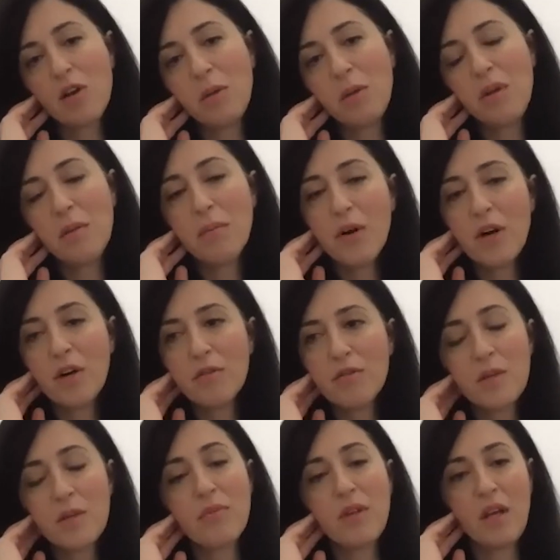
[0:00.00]
to be the part of
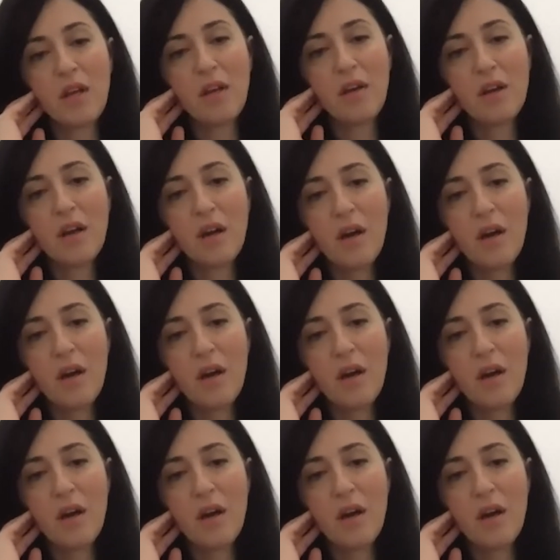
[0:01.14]
something